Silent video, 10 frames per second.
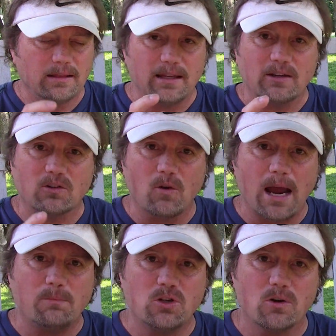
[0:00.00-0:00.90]
This
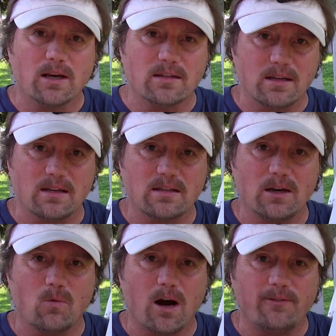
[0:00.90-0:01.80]
grabs your
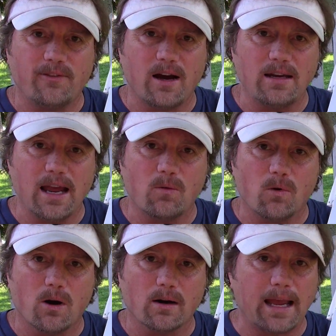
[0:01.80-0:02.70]
existing Wi-Fi
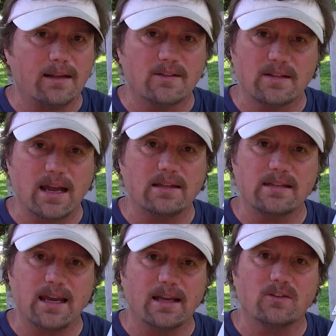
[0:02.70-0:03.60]
network and
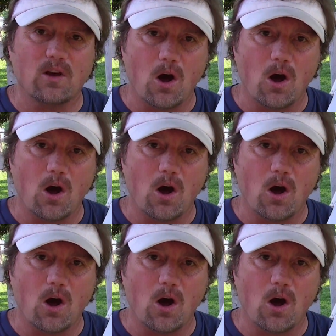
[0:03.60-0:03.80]
sets its